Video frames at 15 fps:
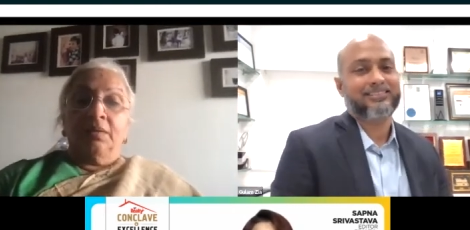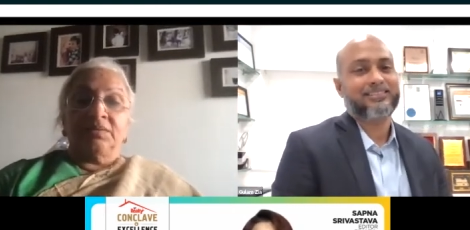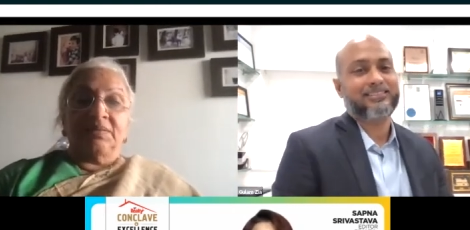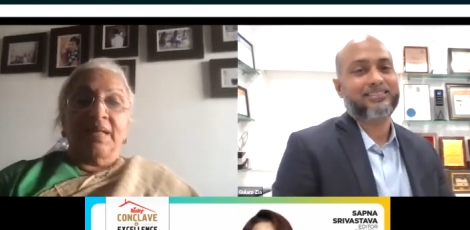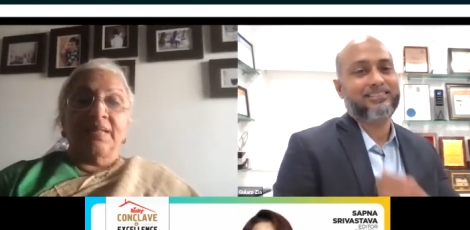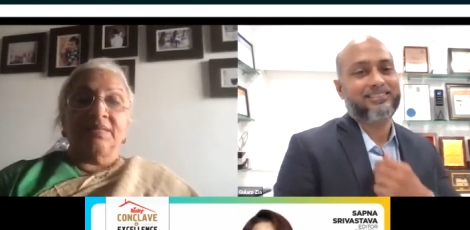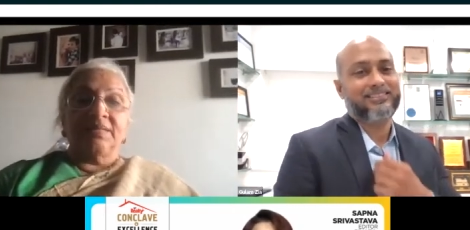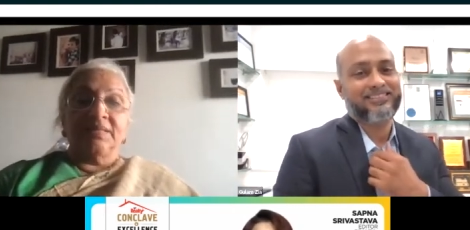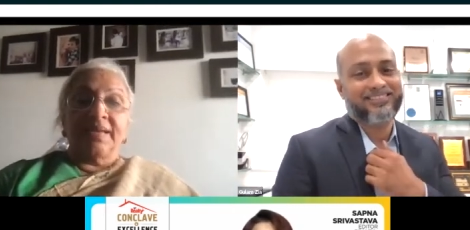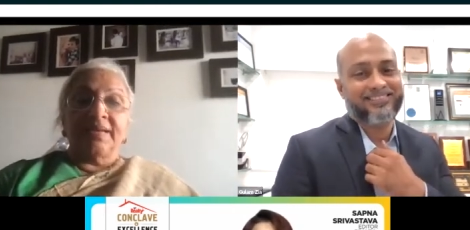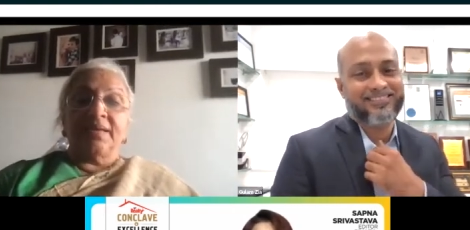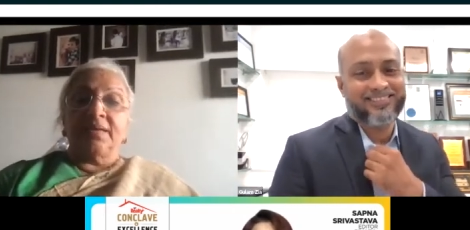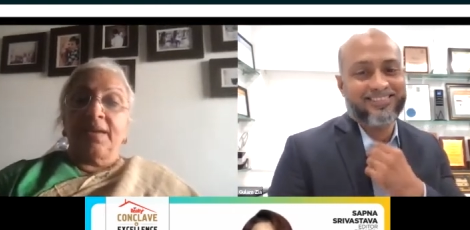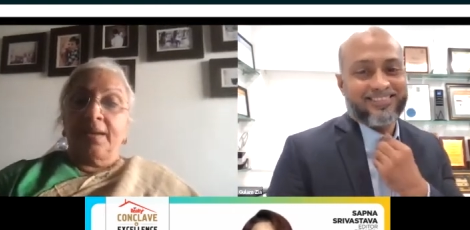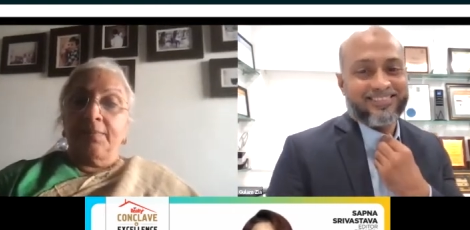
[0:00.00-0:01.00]
Speaker 1: sells is
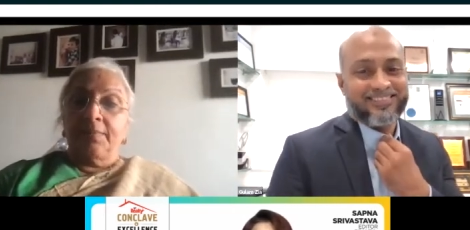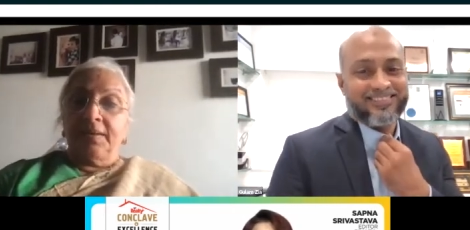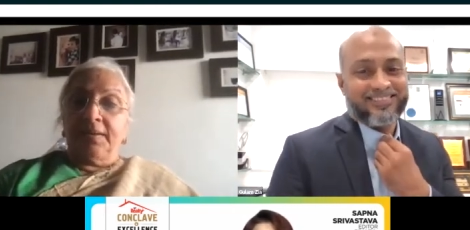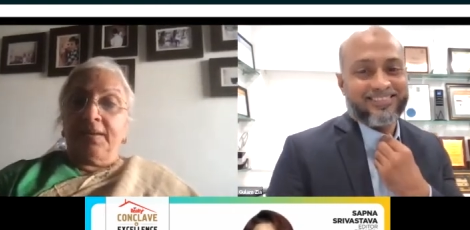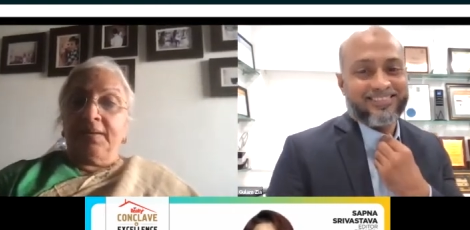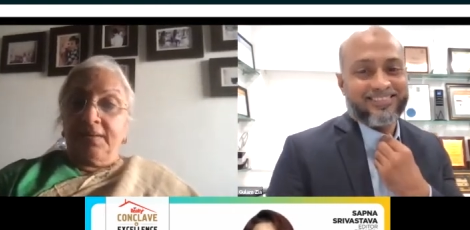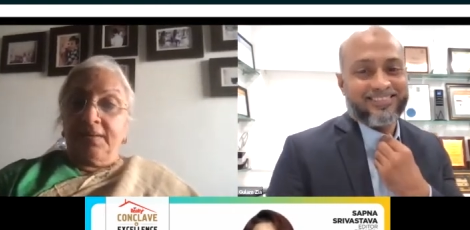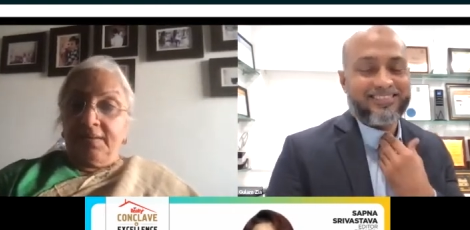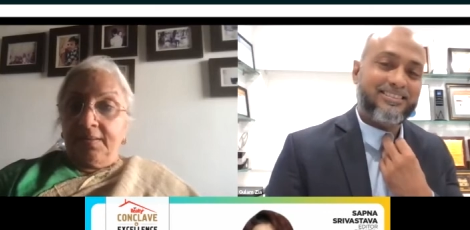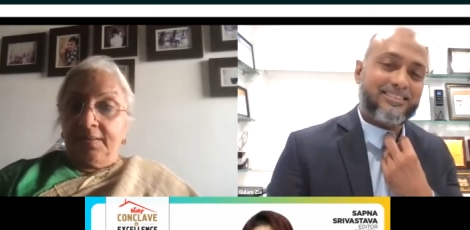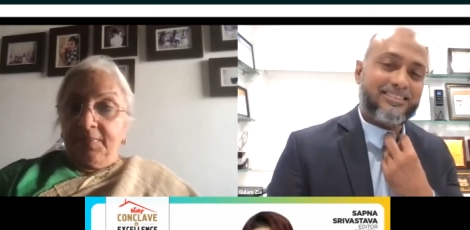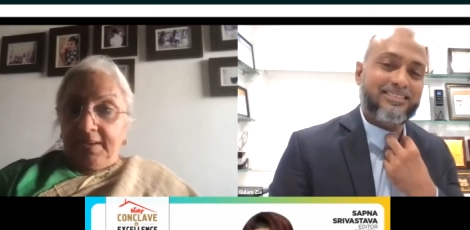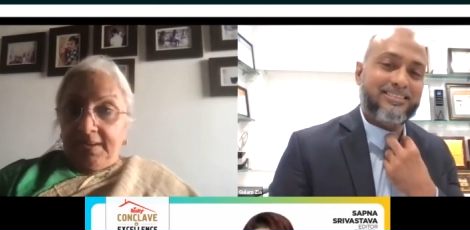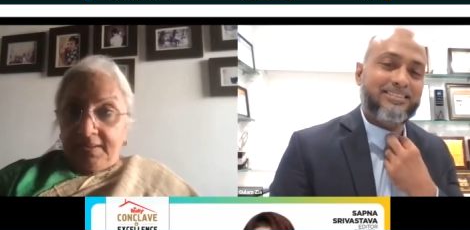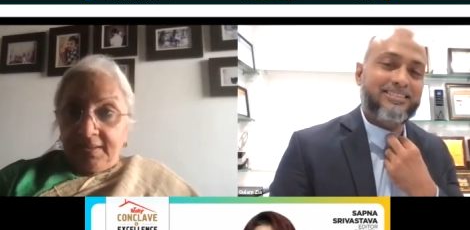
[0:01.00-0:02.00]
entertainment
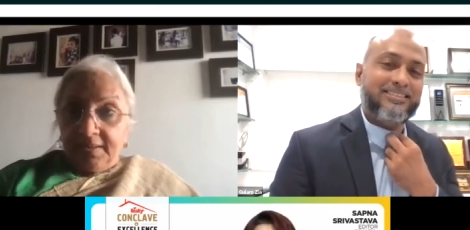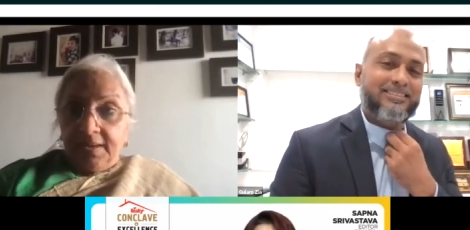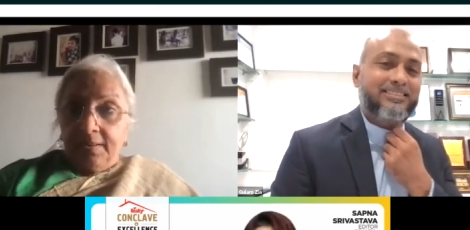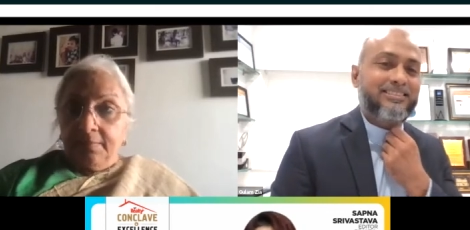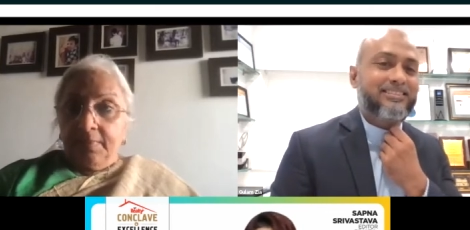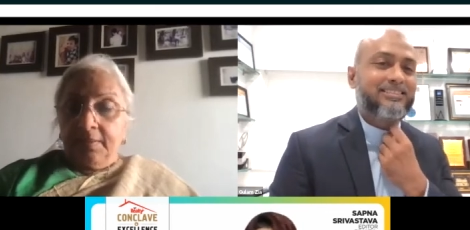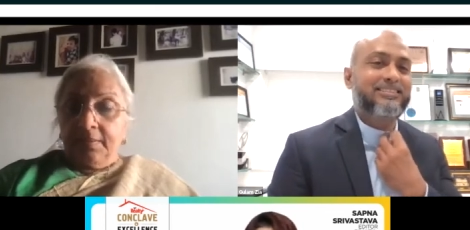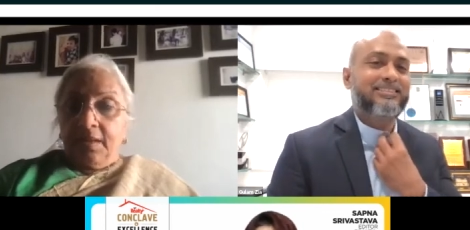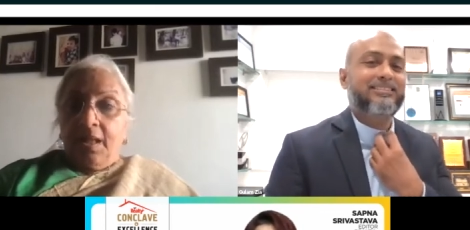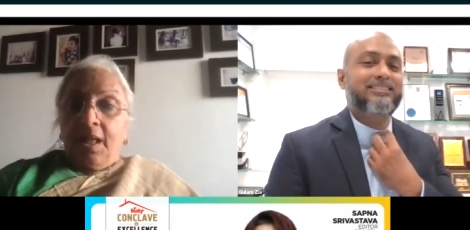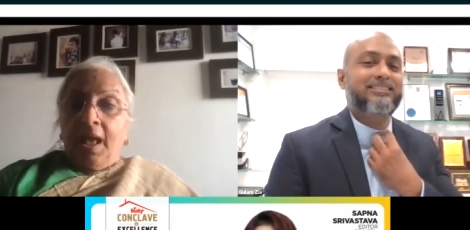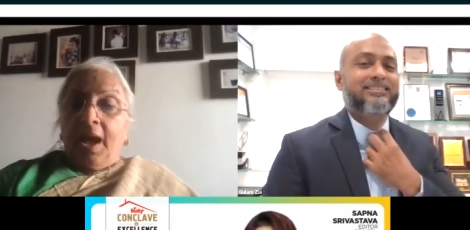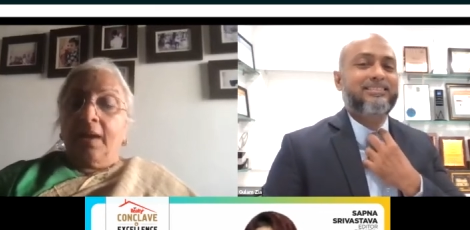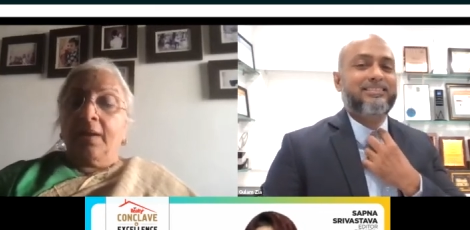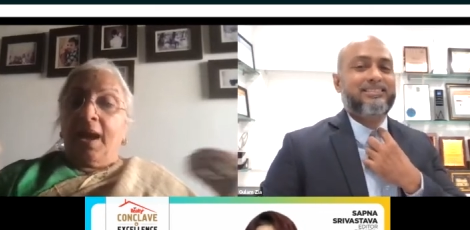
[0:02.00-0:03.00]
entertainment entertainment
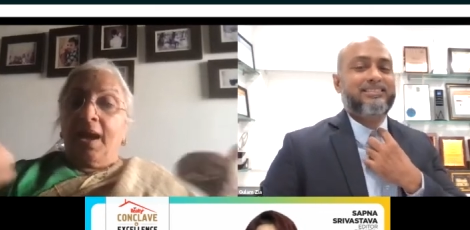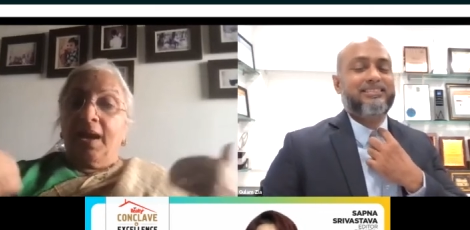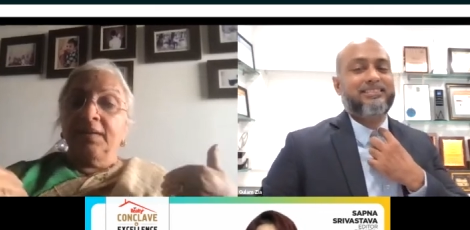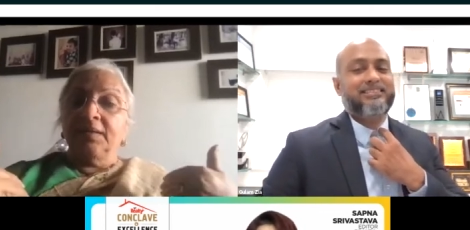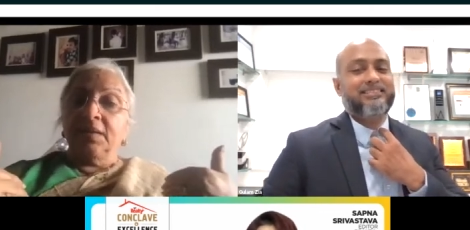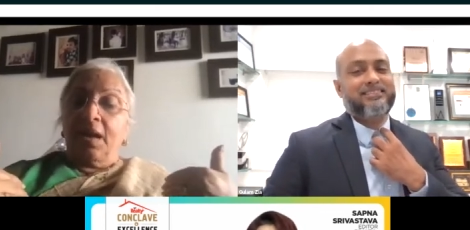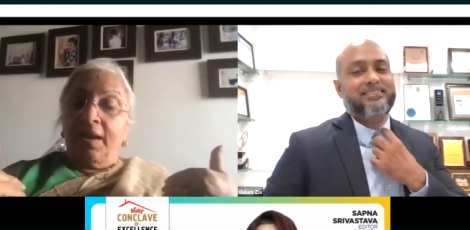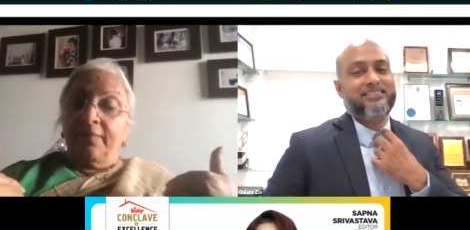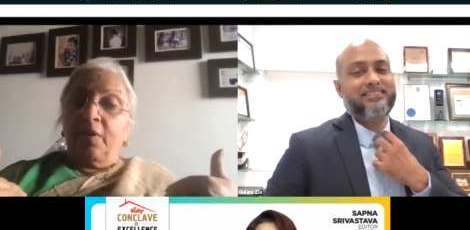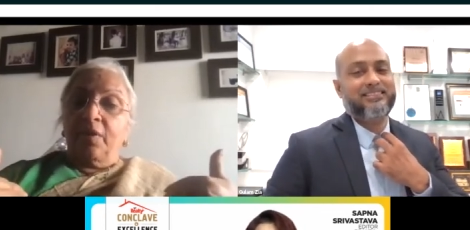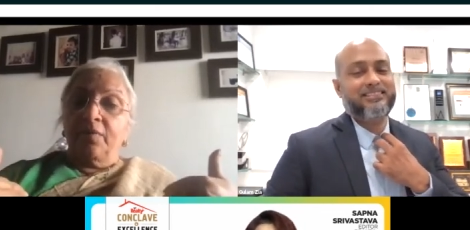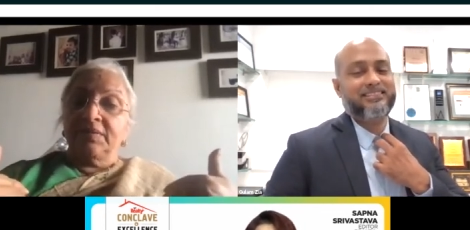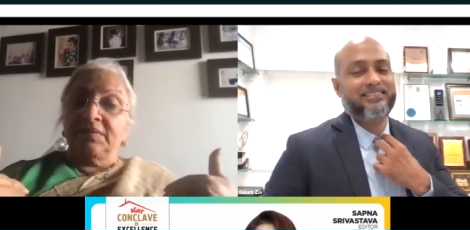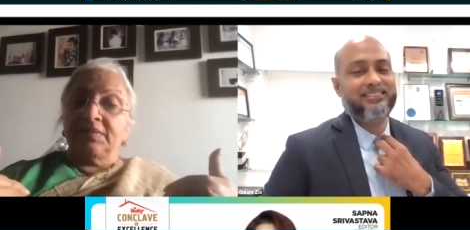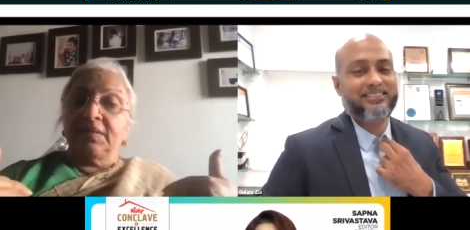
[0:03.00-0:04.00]
and i i've
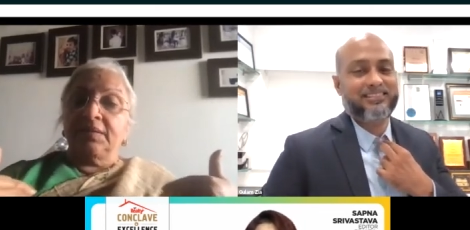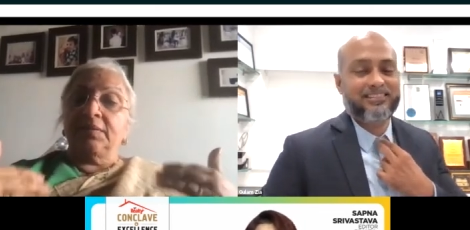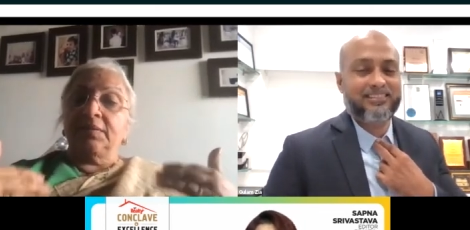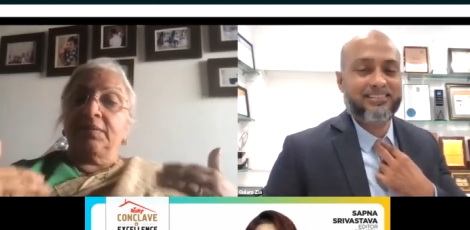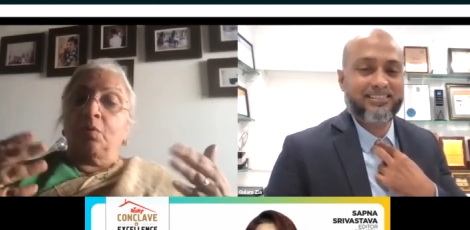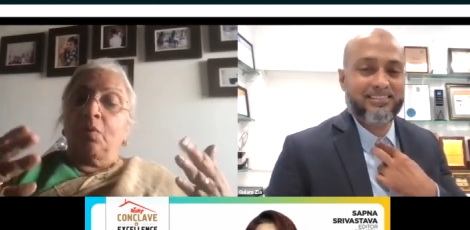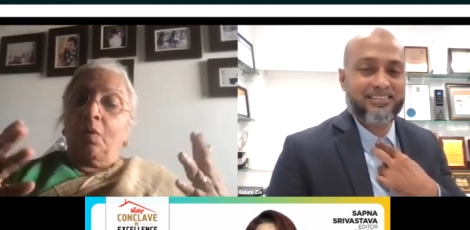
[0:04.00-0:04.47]
always said that